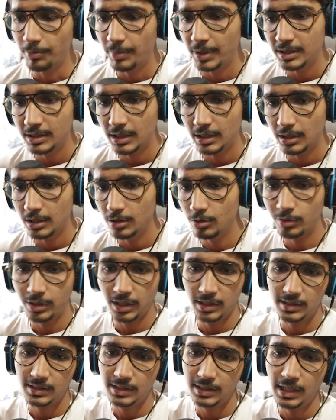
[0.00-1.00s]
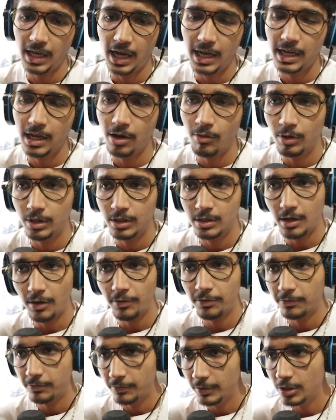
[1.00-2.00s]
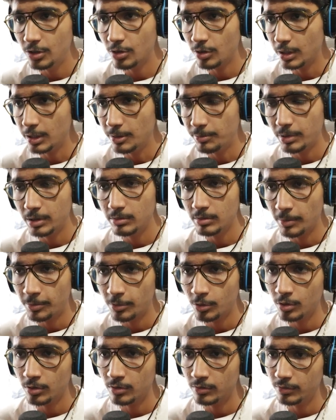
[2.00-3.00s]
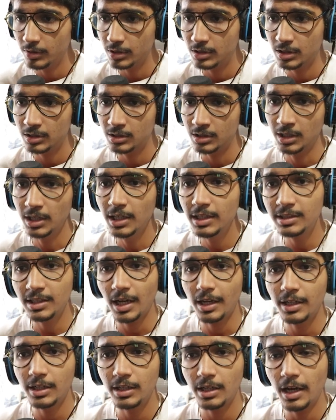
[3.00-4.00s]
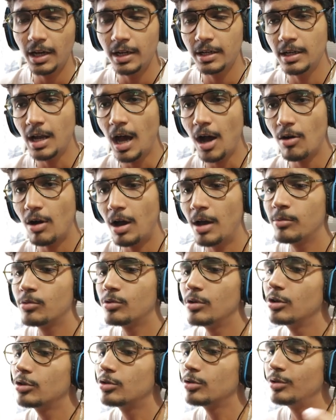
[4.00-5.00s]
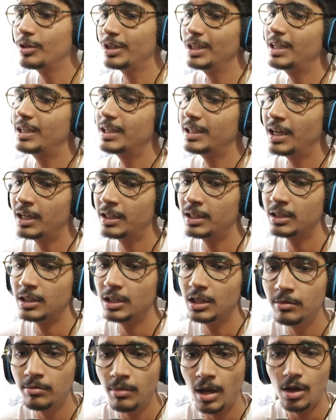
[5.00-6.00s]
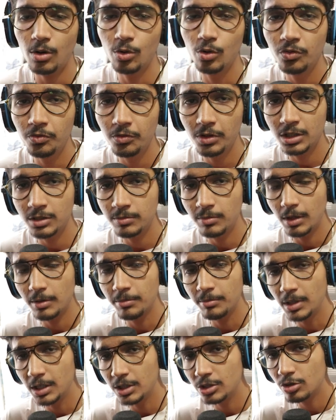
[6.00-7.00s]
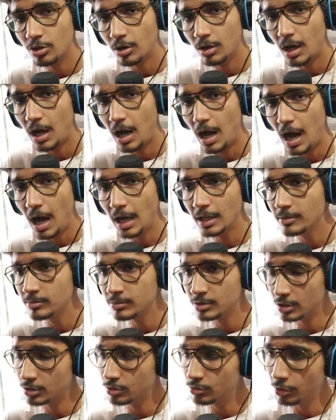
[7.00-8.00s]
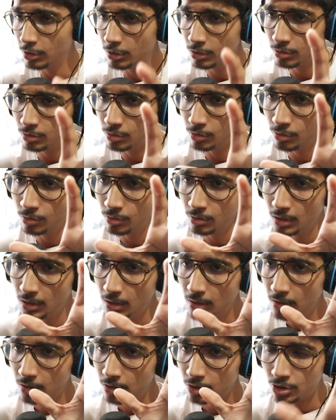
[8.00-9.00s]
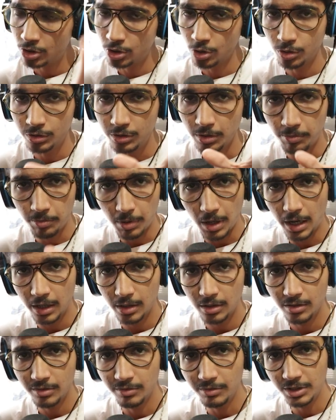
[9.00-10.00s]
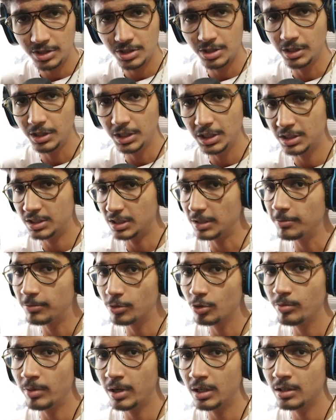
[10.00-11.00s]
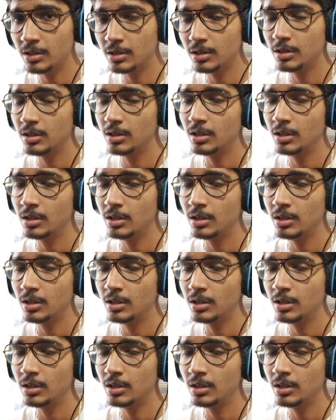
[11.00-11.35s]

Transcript: basically you can see I have a draft video in Premiere Pro which is his edit, and now I'm going to recreate it in my own ways, but make sure I am just going to show the part which needs improvement.